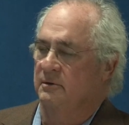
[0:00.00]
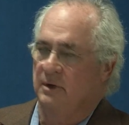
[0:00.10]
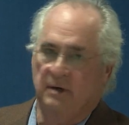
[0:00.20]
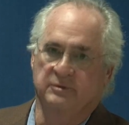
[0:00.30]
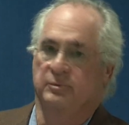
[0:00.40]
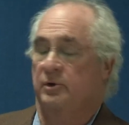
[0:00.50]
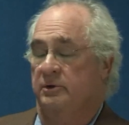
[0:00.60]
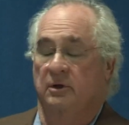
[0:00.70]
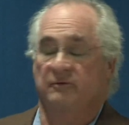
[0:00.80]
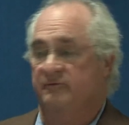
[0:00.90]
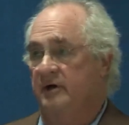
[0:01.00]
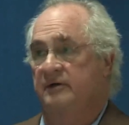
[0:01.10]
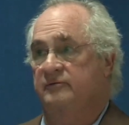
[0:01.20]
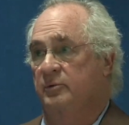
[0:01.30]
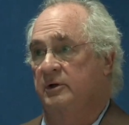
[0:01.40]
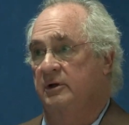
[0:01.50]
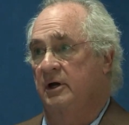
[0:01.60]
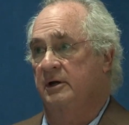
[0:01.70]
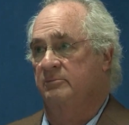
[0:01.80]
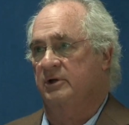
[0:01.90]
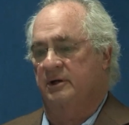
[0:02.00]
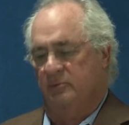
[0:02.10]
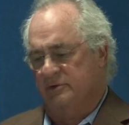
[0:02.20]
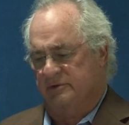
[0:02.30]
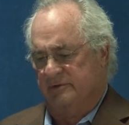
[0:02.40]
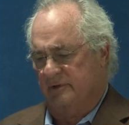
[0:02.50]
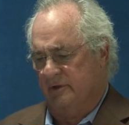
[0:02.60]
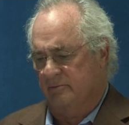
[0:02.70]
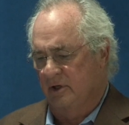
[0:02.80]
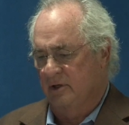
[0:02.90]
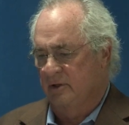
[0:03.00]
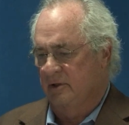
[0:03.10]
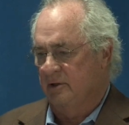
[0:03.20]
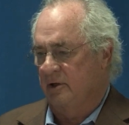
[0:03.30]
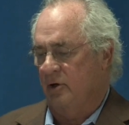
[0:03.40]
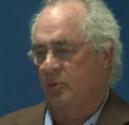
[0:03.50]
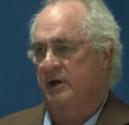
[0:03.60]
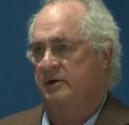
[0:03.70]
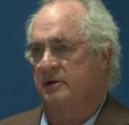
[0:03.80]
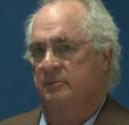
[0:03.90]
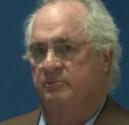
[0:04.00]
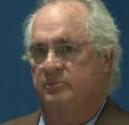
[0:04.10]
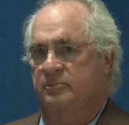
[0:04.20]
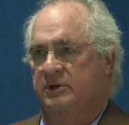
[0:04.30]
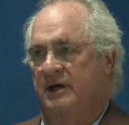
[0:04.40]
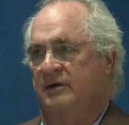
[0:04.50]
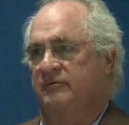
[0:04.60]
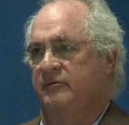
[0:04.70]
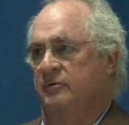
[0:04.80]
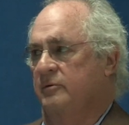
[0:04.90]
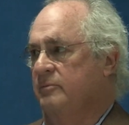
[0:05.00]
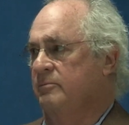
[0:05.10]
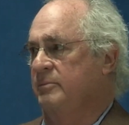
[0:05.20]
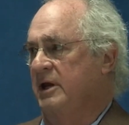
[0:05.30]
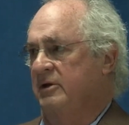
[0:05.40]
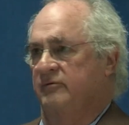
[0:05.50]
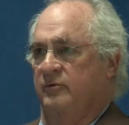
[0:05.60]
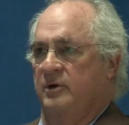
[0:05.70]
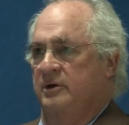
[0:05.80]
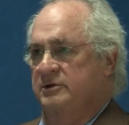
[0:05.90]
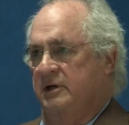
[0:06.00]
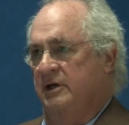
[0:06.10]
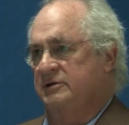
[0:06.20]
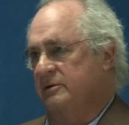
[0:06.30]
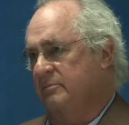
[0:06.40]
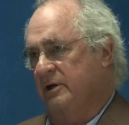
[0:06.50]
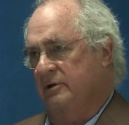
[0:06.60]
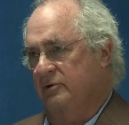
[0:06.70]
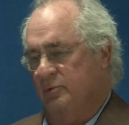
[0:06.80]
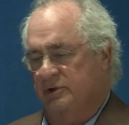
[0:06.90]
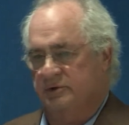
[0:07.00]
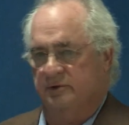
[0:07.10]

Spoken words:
I was working on a 529 plan, which is a way to plan for paying for education, paying tuition and